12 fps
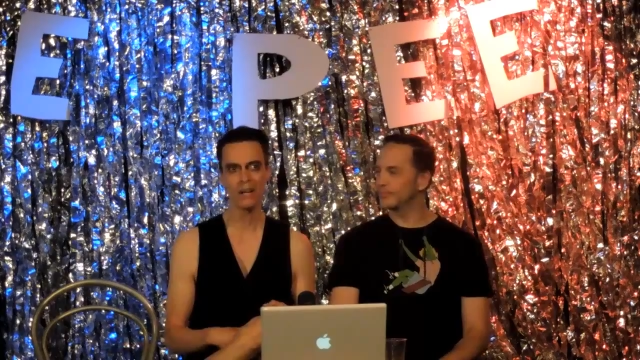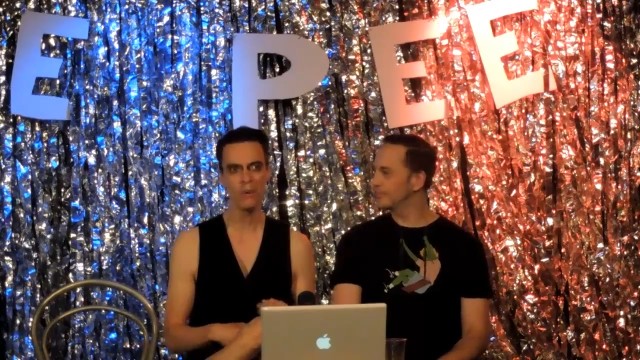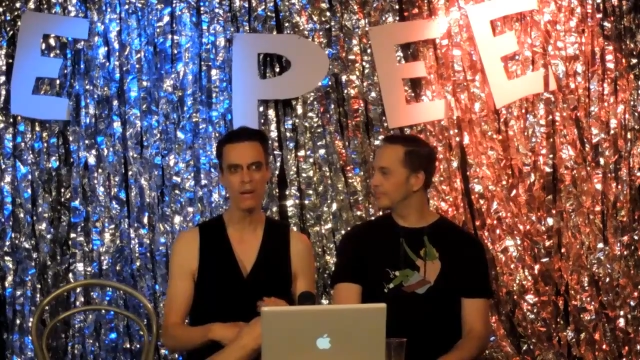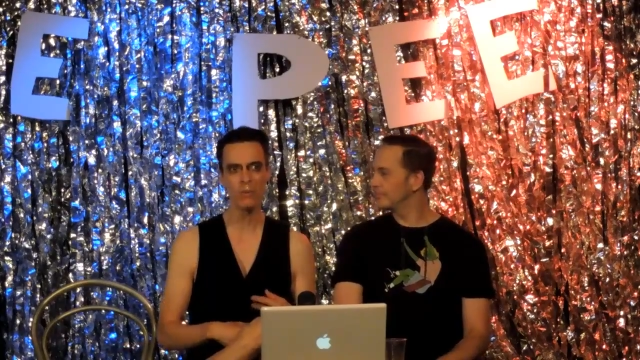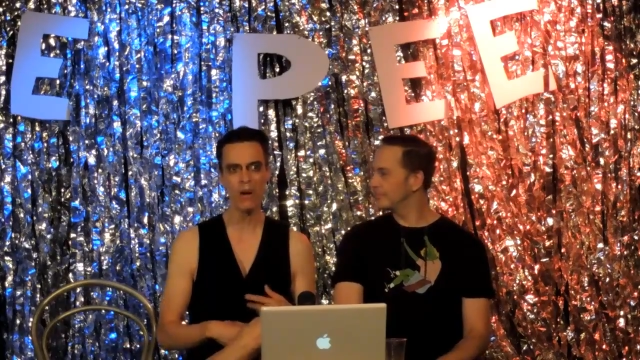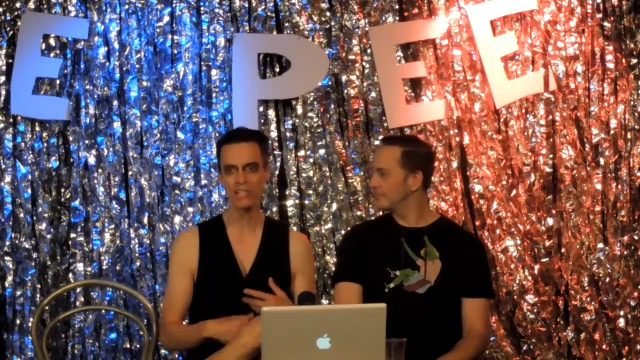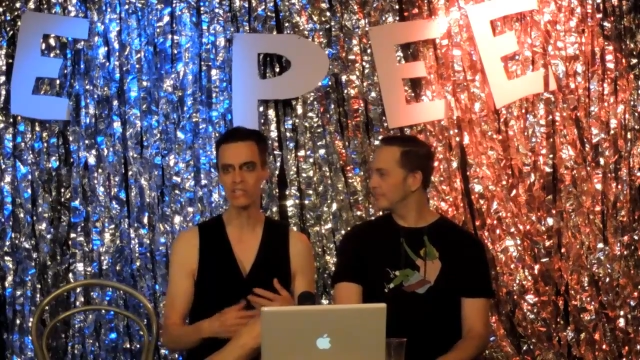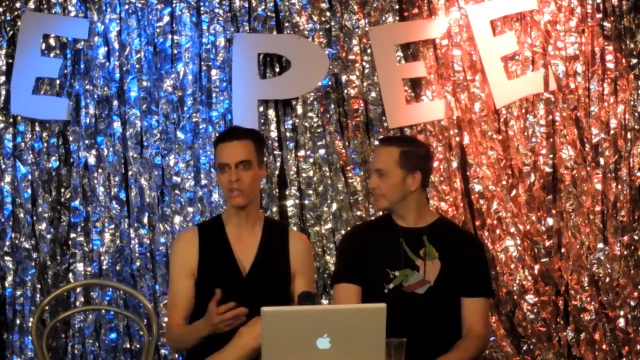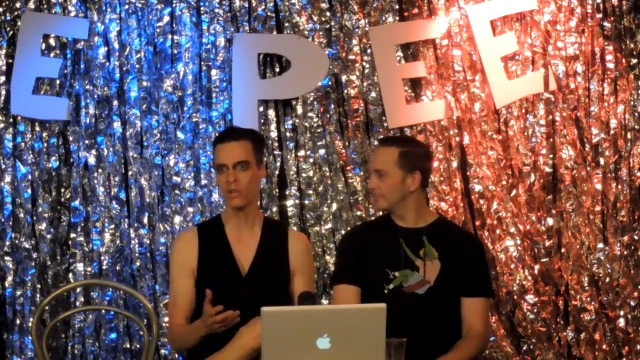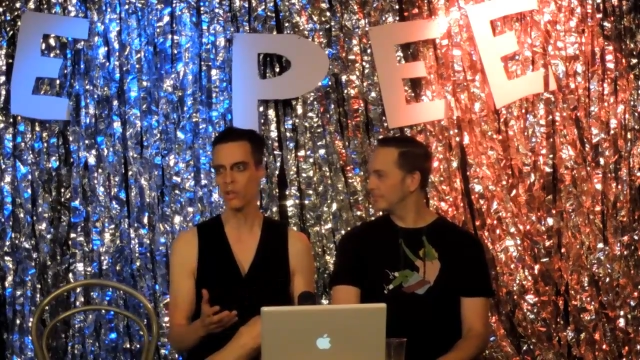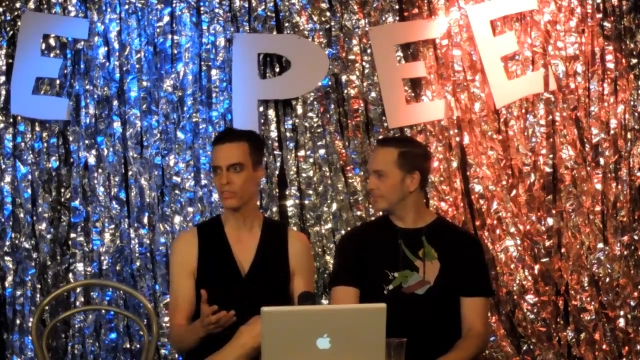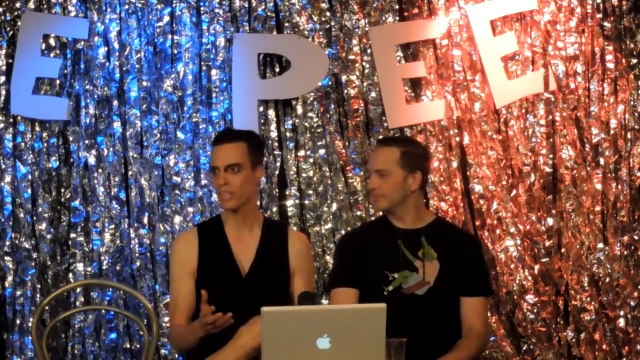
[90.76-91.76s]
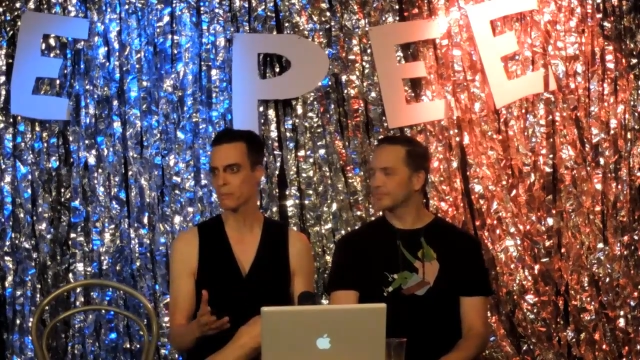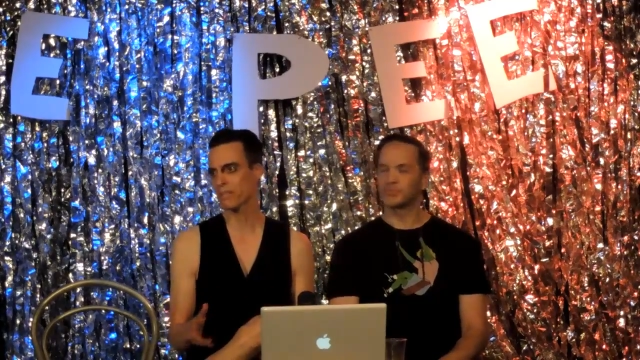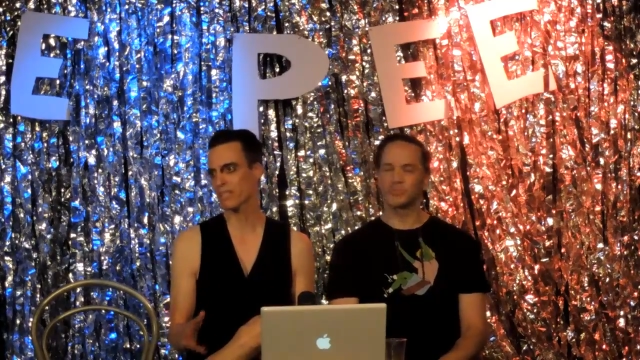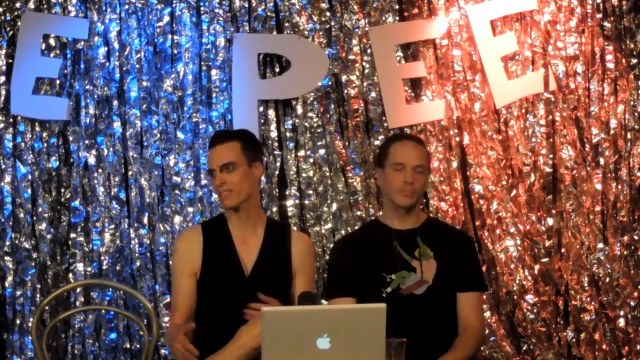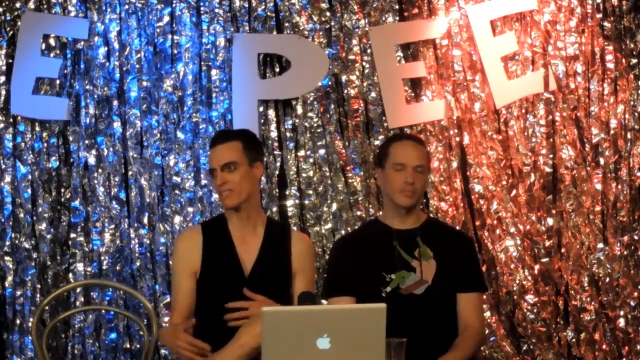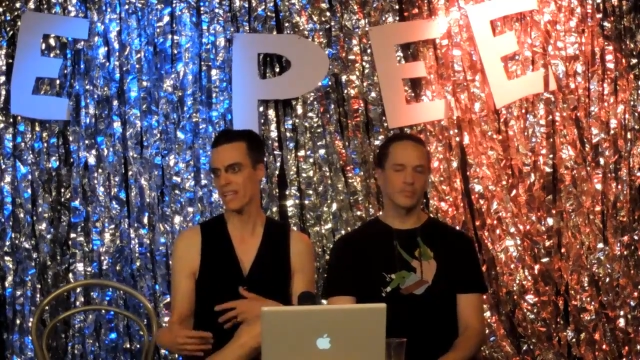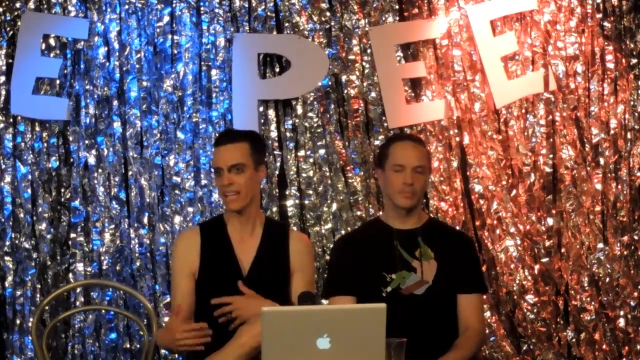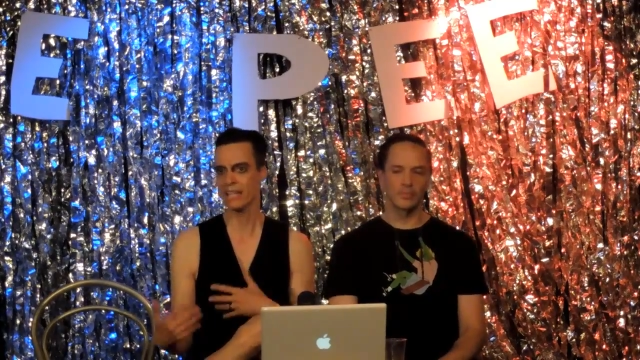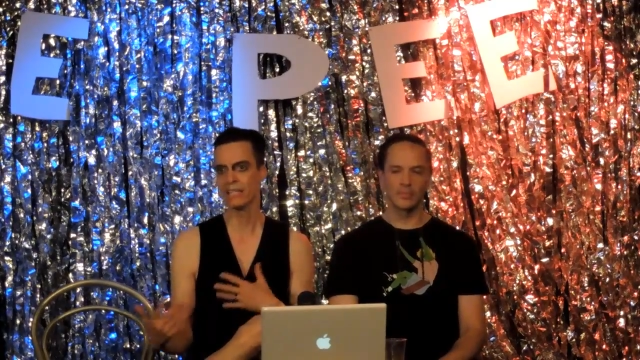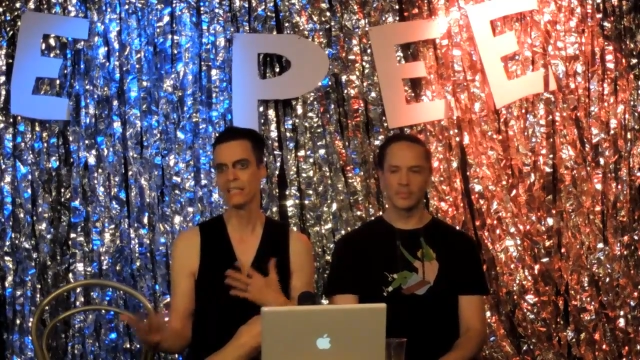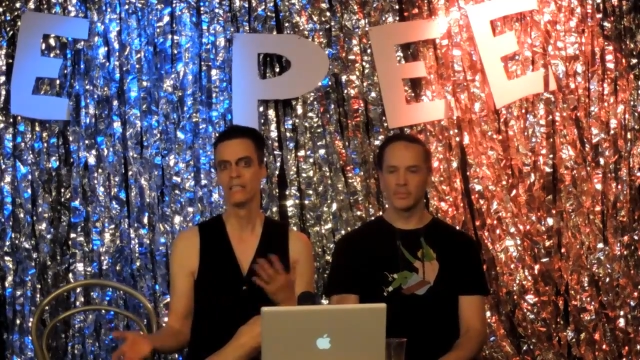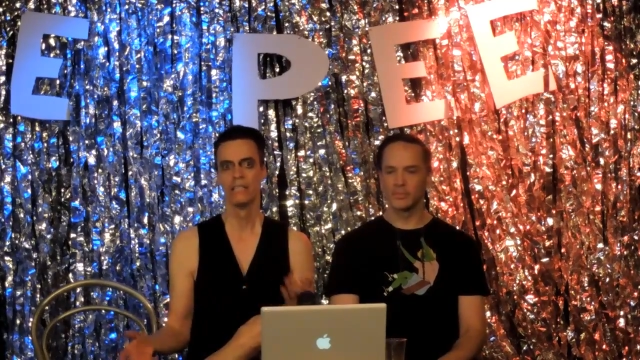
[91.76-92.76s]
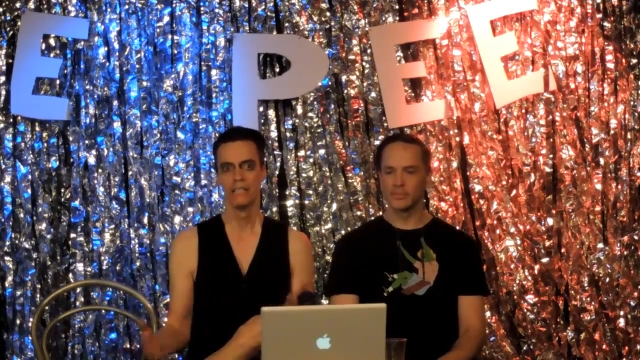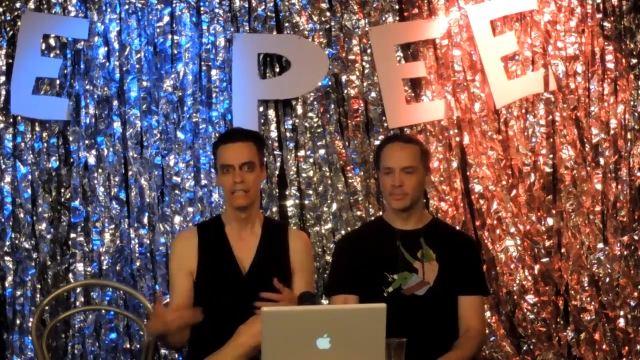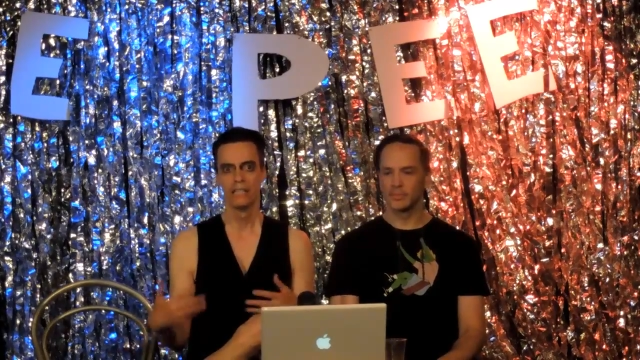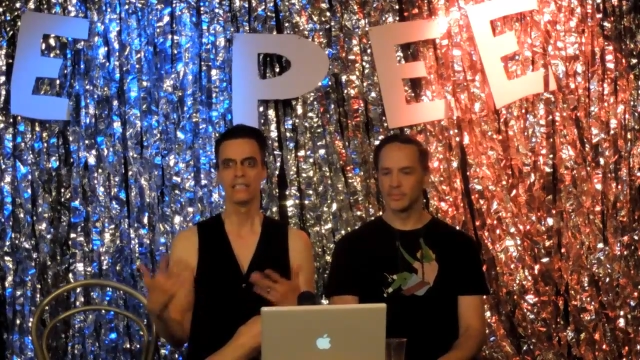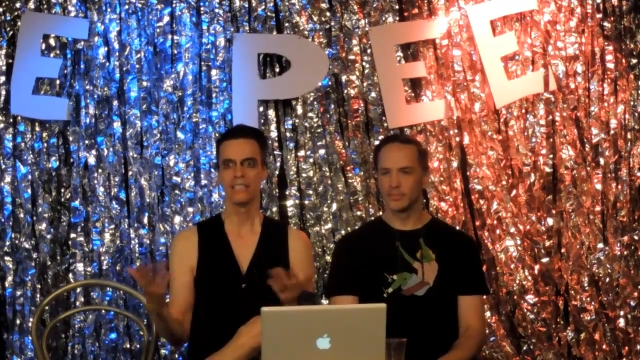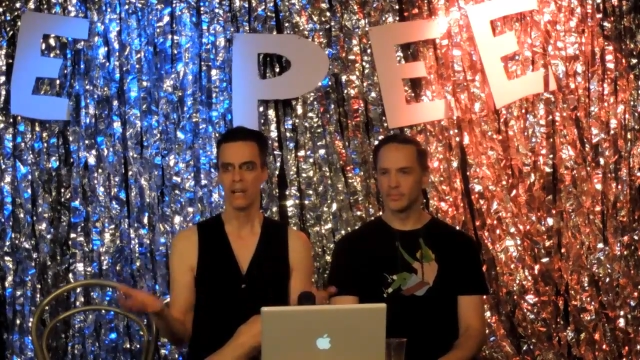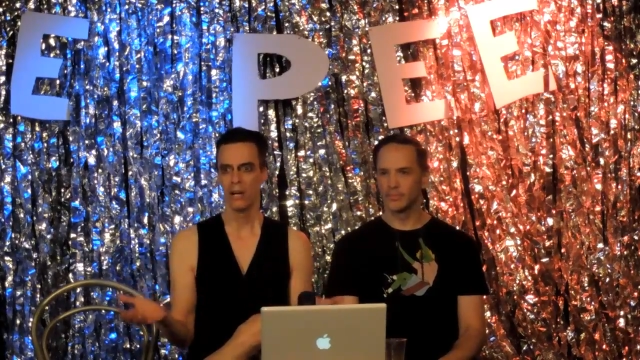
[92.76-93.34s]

Speaker 1: I don't want to watch the whole thing because then, you